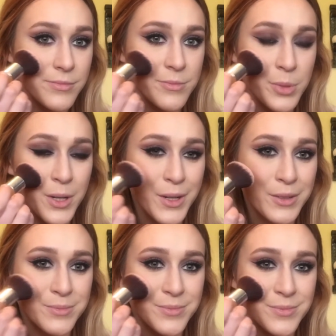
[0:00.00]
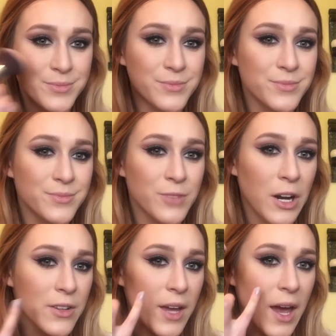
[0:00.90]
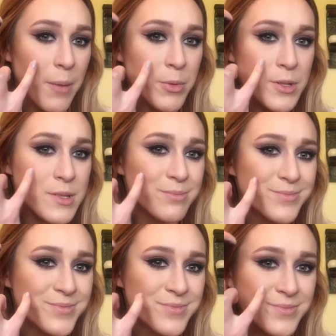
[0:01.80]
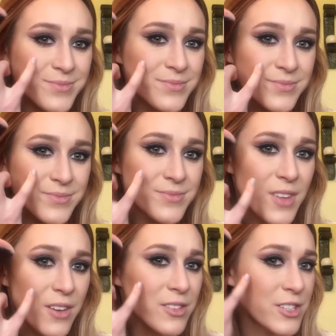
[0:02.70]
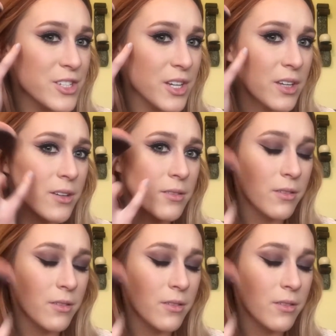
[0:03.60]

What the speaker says: And put it right on the apples of your cheek.